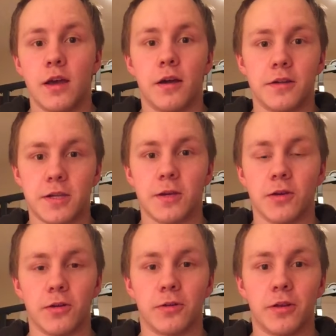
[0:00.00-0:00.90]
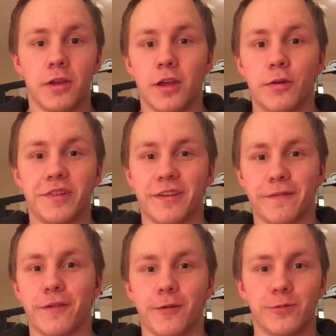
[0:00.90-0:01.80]
until it was
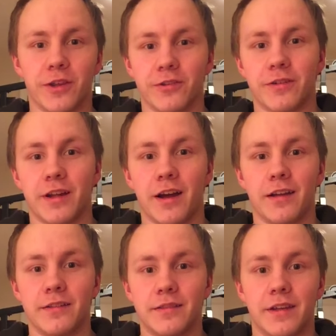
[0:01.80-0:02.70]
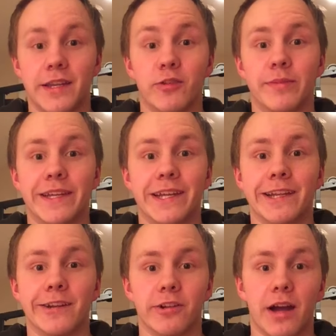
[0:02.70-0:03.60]
confirmed whether or not that he would be
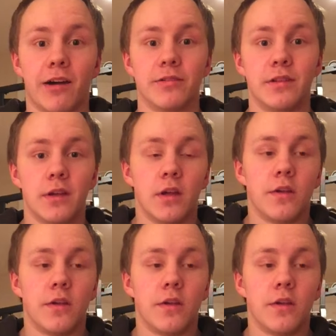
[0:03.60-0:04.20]
in or out.